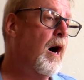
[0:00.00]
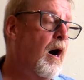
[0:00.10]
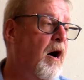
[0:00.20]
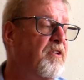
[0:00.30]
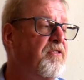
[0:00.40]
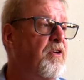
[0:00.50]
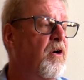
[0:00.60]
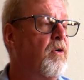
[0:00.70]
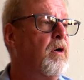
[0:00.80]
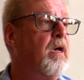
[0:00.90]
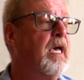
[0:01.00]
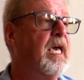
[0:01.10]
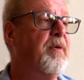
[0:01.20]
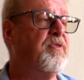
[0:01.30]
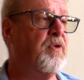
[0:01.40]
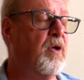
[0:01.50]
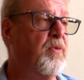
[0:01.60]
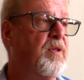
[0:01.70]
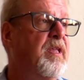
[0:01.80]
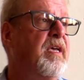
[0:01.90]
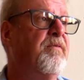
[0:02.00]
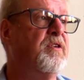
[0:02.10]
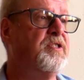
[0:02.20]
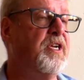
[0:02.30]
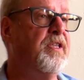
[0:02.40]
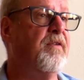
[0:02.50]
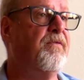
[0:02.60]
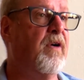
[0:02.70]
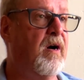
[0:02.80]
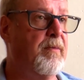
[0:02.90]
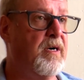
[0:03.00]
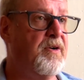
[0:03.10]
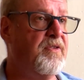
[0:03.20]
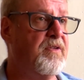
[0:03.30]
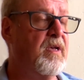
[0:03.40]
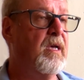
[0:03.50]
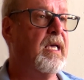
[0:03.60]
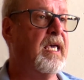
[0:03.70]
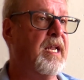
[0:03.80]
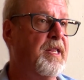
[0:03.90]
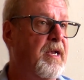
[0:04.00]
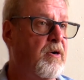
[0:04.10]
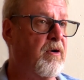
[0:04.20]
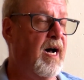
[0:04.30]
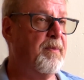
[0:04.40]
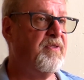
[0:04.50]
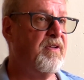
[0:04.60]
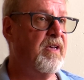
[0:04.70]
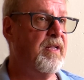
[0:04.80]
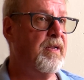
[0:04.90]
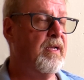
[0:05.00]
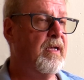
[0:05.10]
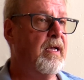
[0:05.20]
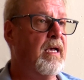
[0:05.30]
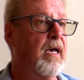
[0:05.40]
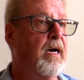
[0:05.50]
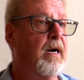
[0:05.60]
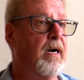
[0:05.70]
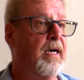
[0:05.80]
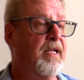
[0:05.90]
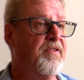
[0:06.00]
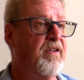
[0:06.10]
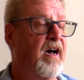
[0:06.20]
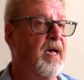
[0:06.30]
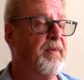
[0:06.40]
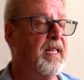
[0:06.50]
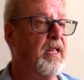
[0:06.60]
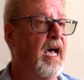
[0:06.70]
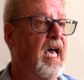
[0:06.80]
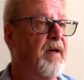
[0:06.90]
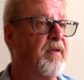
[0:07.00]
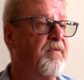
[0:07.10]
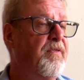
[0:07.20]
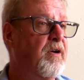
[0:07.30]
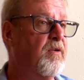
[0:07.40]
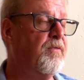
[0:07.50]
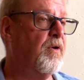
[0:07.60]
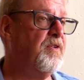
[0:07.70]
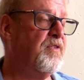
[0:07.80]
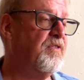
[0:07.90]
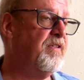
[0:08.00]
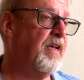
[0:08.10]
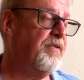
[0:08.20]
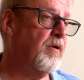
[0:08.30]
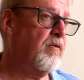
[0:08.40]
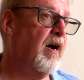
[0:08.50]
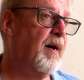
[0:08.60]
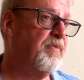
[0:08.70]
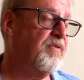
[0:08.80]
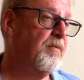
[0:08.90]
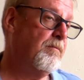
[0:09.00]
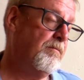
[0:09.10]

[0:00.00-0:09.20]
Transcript: Also, it was going to relieve Virginia farmers getting their crops in time and not having federal forces take their crops.